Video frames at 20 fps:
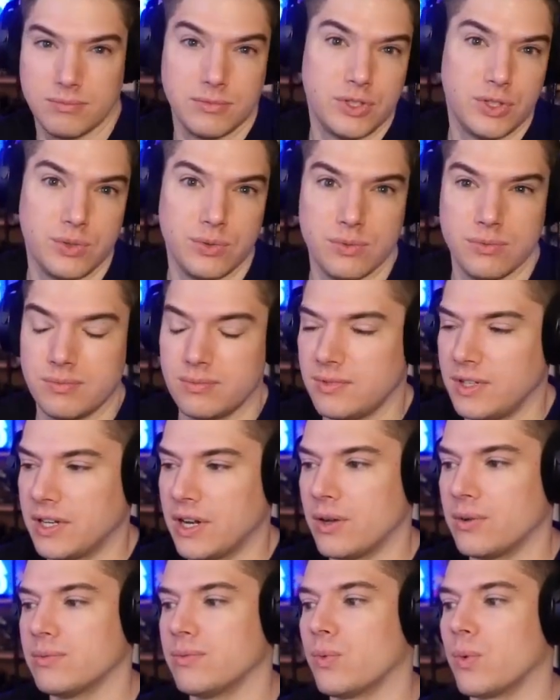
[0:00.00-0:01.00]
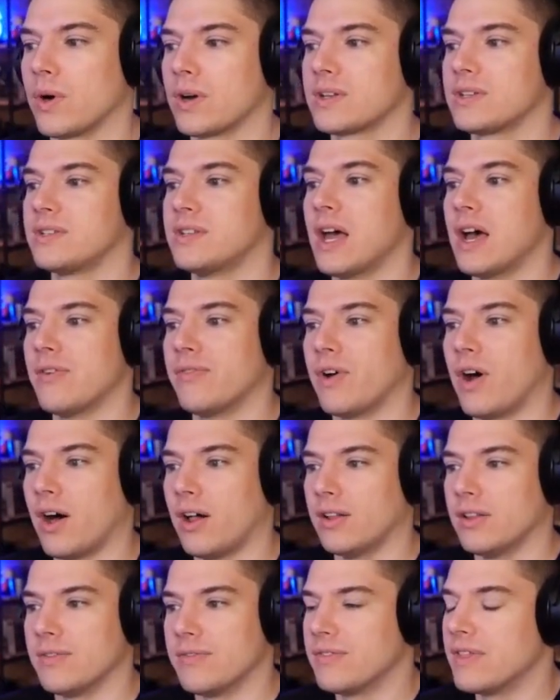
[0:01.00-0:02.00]
do you know work stuff,
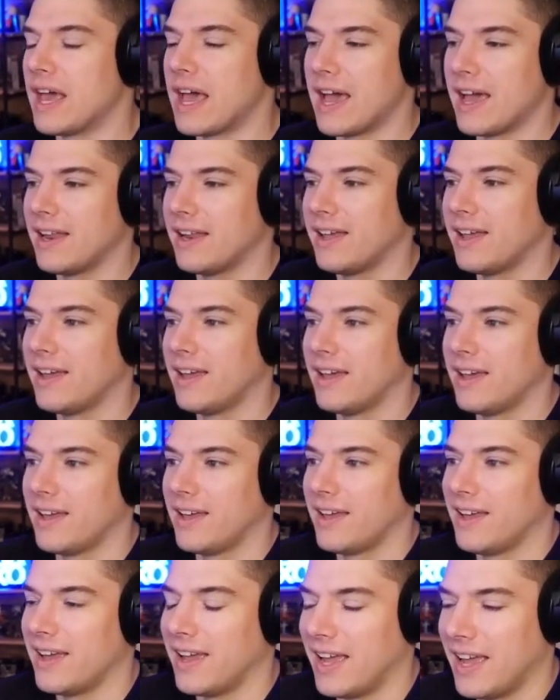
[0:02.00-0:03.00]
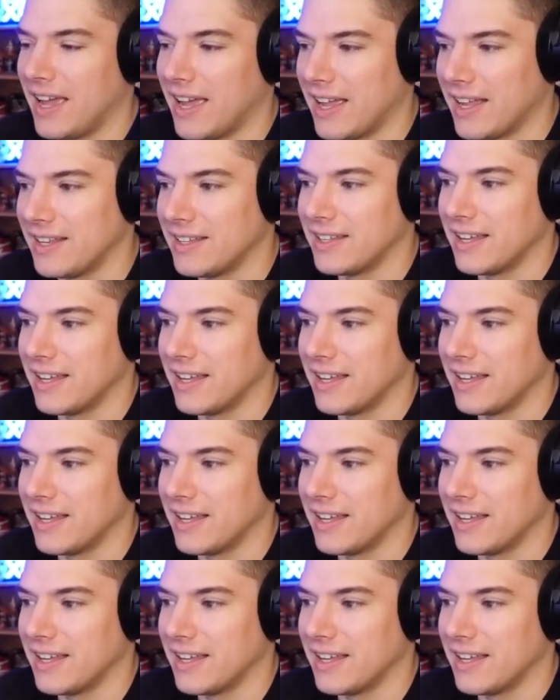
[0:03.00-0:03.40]
all of that and